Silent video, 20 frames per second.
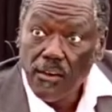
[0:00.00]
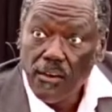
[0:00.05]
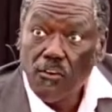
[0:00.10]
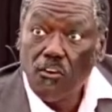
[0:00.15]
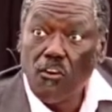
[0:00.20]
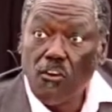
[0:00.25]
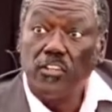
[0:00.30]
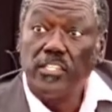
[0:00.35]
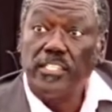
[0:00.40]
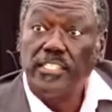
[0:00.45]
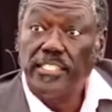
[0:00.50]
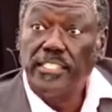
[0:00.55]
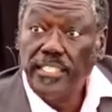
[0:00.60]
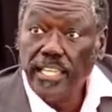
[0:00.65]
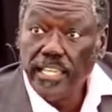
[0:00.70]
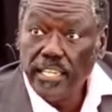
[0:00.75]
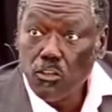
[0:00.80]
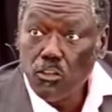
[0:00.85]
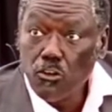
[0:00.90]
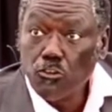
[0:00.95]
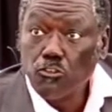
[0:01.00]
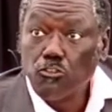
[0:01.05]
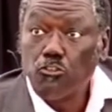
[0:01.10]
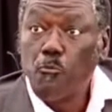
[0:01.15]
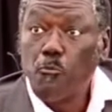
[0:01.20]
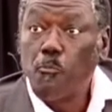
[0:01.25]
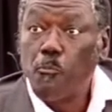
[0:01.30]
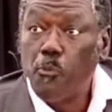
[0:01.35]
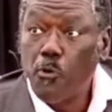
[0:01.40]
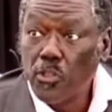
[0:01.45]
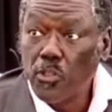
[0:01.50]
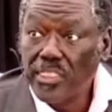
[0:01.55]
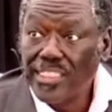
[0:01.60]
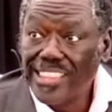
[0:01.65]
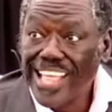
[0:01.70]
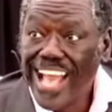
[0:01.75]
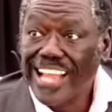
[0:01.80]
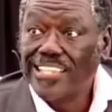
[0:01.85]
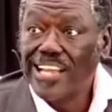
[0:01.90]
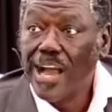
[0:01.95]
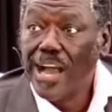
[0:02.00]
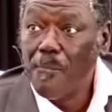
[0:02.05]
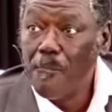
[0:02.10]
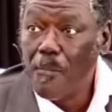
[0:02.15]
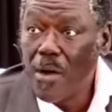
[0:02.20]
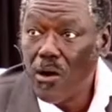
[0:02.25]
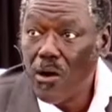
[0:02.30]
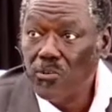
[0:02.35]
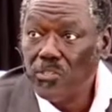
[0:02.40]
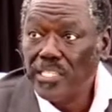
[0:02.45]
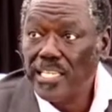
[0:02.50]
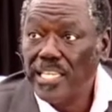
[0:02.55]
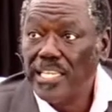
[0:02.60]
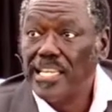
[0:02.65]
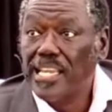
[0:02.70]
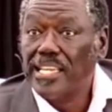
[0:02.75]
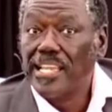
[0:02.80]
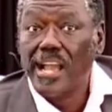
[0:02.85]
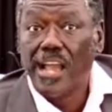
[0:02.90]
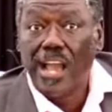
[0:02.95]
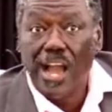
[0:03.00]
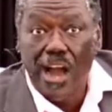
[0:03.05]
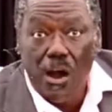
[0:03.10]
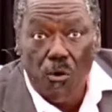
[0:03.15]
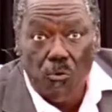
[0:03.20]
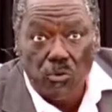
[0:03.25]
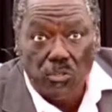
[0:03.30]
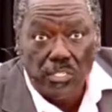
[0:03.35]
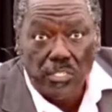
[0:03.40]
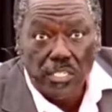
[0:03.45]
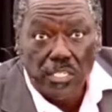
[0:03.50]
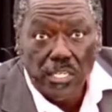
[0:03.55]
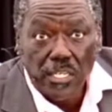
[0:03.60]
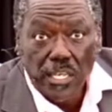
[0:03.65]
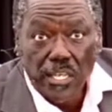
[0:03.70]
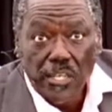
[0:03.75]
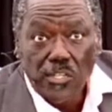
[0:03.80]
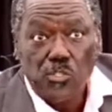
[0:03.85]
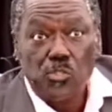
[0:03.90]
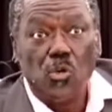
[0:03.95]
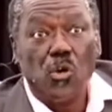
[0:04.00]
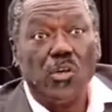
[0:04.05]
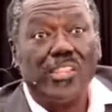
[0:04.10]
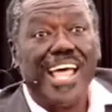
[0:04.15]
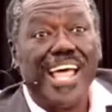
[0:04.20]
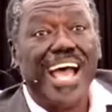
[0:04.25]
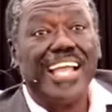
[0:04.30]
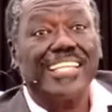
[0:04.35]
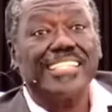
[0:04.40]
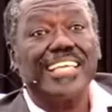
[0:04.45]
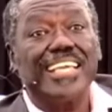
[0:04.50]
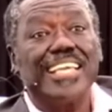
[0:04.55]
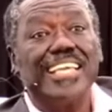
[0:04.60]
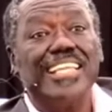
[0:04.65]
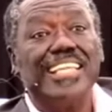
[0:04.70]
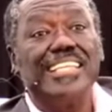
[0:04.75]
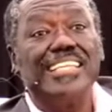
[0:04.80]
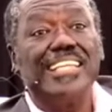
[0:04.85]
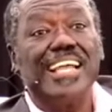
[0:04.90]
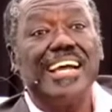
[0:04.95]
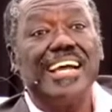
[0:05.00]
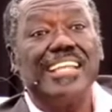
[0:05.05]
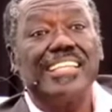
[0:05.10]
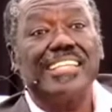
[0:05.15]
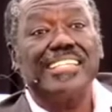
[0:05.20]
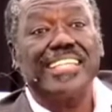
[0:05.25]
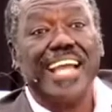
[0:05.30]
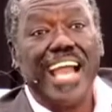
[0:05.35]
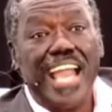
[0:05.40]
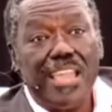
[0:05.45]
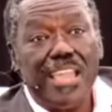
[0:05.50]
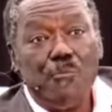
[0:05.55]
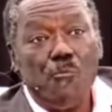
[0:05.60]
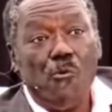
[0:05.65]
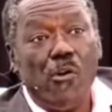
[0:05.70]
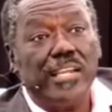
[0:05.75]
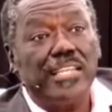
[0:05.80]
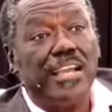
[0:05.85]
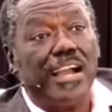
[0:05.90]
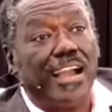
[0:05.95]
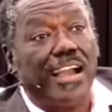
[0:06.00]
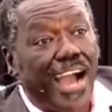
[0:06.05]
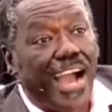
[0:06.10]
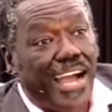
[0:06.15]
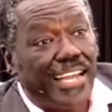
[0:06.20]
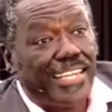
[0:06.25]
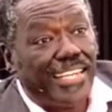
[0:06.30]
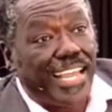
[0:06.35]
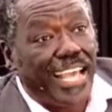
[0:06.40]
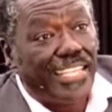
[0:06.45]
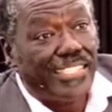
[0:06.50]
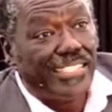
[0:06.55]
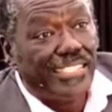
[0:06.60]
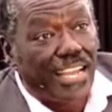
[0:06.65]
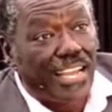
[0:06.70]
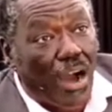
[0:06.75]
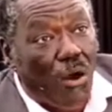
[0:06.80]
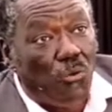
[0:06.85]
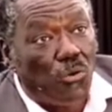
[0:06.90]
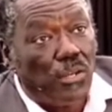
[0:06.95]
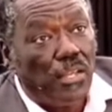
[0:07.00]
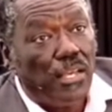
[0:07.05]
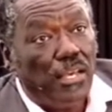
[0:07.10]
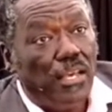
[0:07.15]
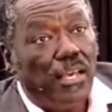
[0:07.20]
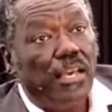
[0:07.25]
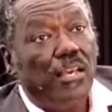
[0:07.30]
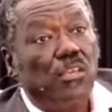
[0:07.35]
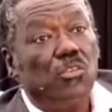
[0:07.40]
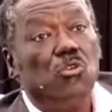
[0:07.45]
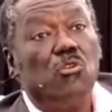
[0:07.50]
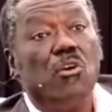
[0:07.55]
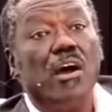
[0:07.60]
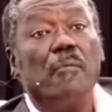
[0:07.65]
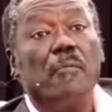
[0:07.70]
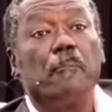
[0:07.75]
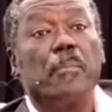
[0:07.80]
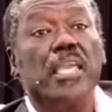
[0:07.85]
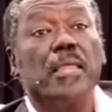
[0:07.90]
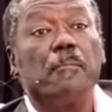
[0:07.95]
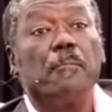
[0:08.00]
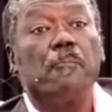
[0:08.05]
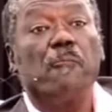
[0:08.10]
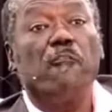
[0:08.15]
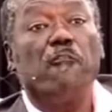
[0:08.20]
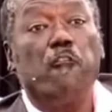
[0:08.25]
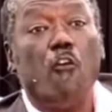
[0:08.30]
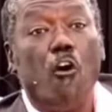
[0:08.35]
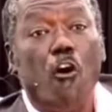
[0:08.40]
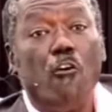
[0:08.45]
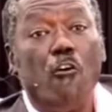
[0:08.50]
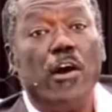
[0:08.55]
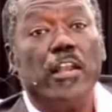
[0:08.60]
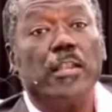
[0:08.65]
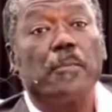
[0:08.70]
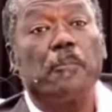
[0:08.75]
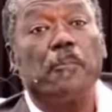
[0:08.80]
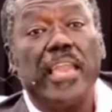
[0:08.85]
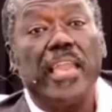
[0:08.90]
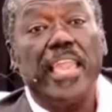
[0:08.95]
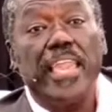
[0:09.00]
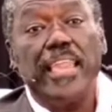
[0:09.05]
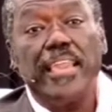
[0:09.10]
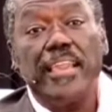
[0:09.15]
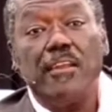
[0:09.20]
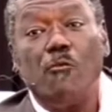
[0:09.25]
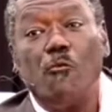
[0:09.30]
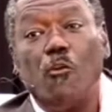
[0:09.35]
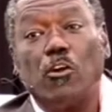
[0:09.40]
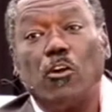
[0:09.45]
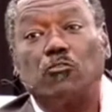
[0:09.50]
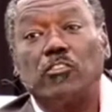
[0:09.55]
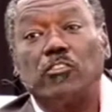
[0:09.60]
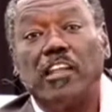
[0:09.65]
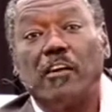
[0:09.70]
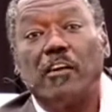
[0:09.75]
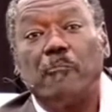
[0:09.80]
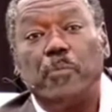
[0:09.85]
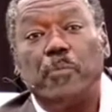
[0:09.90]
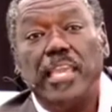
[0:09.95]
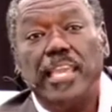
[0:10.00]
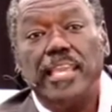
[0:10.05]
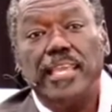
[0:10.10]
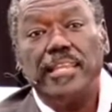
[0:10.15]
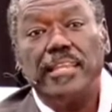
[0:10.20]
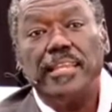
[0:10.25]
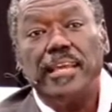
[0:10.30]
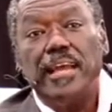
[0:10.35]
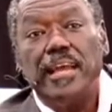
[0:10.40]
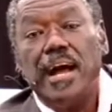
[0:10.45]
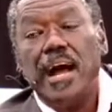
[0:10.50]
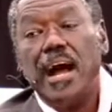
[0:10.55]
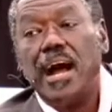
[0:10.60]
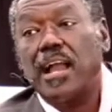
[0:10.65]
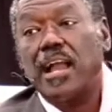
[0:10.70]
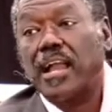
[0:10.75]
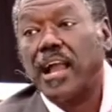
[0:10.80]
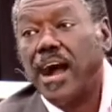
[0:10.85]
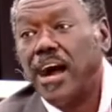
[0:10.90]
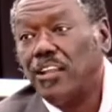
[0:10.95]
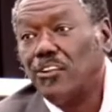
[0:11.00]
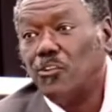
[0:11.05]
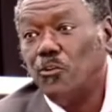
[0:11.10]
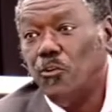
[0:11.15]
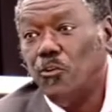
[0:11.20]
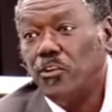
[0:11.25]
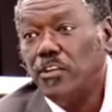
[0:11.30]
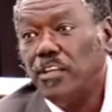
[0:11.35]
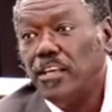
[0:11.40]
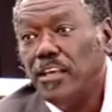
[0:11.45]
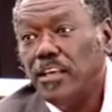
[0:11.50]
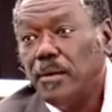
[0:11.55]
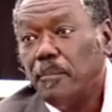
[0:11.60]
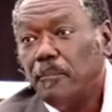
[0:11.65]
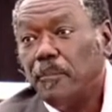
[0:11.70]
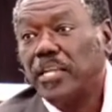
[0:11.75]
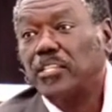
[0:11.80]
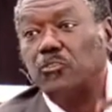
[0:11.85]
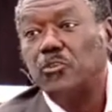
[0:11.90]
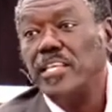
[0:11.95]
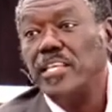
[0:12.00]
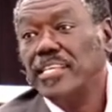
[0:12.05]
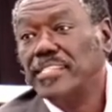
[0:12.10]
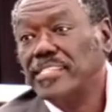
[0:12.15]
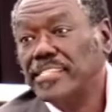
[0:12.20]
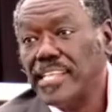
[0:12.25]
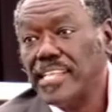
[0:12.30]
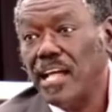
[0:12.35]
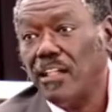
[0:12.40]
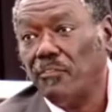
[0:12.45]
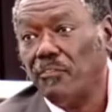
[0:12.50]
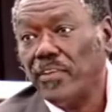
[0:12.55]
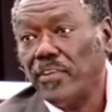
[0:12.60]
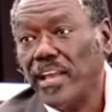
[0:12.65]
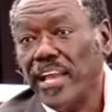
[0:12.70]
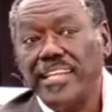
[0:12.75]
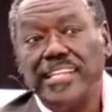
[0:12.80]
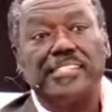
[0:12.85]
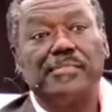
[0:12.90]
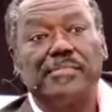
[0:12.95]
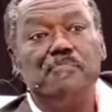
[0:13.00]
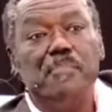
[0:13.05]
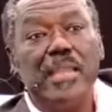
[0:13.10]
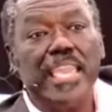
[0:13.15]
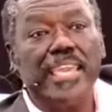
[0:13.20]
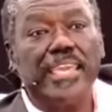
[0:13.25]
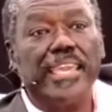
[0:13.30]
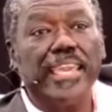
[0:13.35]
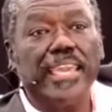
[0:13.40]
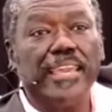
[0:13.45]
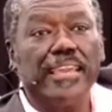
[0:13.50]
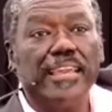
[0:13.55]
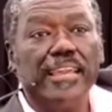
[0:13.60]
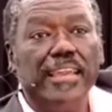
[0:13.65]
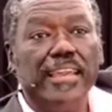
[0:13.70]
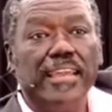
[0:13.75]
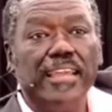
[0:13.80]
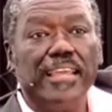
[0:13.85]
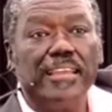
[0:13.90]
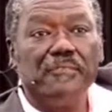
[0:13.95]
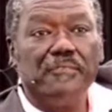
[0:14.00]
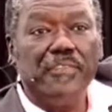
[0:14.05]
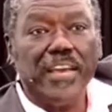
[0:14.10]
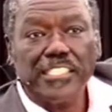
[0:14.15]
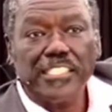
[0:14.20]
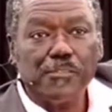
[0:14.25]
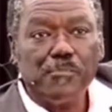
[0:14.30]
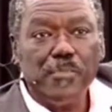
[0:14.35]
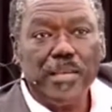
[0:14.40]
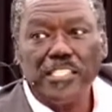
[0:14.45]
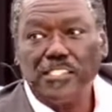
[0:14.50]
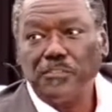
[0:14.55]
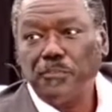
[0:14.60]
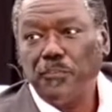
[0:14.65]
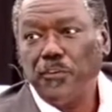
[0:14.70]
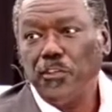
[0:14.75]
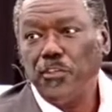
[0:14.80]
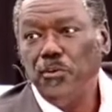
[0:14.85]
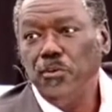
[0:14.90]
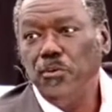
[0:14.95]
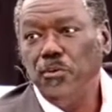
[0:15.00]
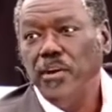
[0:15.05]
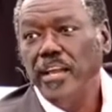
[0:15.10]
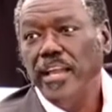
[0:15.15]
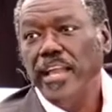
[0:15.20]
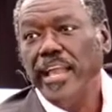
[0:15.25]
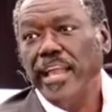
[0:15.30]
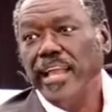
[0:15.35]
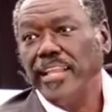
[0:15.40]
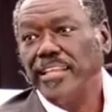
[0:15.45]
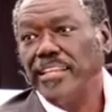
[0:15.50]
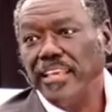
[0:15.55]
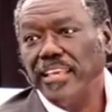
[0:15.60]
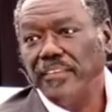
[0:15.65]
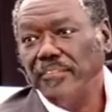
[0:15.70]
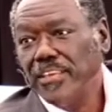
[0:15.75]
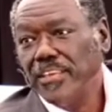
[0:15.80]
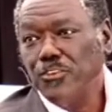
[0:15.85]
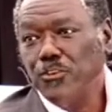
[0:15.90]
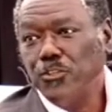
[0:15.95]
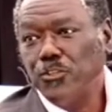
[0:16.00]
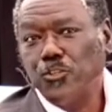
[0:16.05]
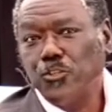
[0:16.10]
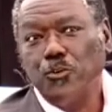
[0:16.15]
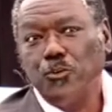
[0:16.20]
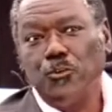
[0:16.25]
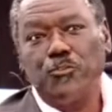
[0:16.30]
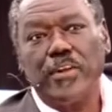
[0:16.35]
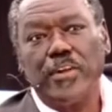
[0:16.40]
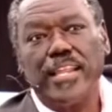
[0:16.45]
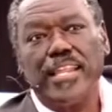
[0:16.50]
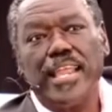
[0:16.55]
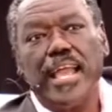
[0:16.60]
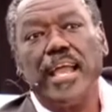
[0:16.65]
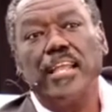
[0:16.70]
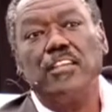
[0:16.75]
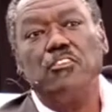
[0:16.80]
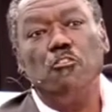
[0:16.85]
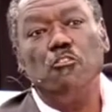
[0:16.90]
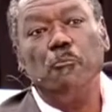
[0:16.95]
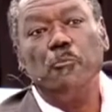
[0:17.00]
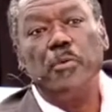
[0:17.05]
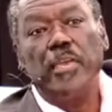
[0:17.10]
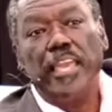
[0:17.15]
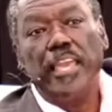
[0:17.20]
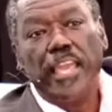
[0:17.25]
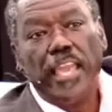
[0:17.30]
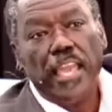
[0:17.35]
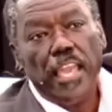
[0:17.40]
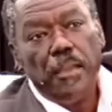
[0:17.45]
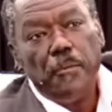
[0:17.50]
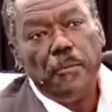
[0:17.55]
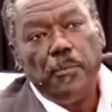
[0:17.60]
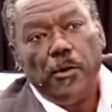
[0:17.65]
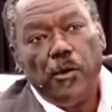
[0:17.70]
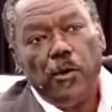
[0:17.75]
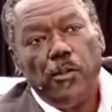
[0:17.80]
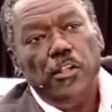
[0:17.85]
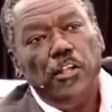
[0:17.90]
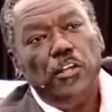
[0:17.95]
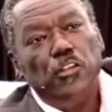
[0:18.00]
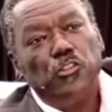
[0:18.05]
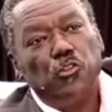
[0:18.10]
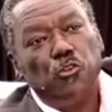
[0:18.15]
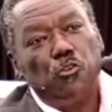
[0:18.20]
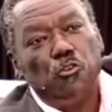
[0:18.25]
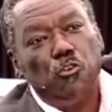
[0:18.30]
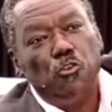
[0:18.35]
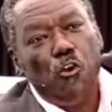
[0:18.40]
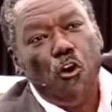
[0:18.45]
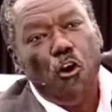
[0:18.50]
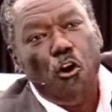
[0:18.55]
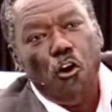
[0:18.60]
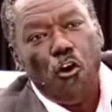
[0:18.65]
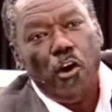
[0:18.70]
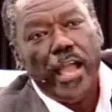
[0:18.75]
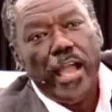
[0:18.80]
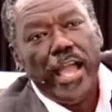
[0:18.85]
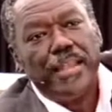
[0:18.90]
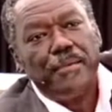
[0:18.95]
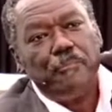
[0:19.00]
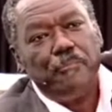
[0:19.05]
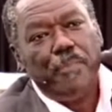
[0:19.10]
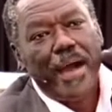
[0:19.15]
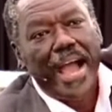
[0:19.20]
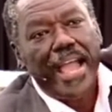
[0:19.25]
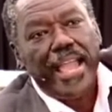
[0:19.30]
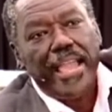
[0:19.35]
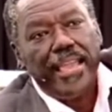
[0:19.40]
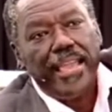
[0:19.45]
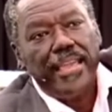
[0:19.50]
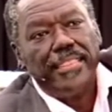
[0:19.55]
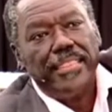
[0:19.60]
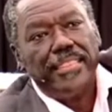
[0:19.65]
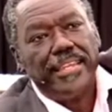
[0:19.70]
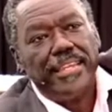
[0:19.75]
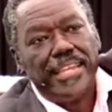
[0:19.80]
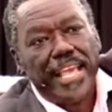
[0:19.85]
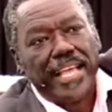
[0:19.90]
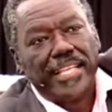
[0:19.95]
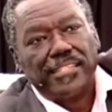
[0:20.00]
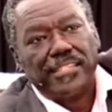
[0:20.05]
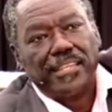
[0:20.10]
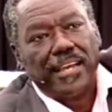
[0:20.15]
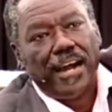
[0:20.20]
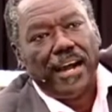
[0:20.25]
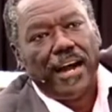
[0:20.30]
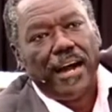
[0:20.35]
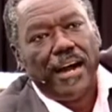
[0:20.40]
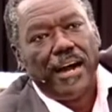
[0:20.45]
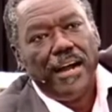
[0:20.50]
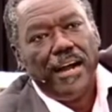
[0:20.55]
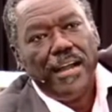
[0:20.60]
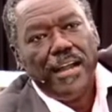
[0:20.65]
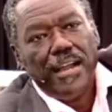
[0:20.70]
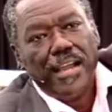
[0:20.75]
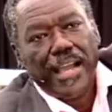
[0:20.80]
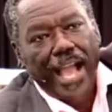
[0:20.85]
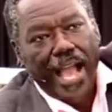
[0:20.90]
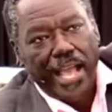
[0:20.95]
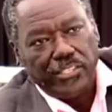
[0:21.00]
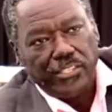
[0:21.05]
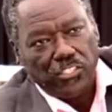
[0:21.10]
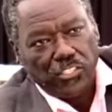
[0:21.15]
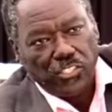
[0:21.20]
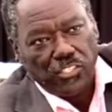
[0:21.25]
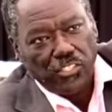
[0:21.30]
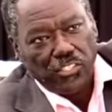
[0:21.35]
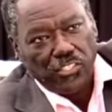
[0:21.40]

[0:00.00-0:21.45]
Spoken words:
Continue to put that amount in an account so that in time when your car dies down, you have been forward paying what would have been a car loan, but to yourself, and it's making investments for you and giving you children, and you'll be able to go and buy the next car cash.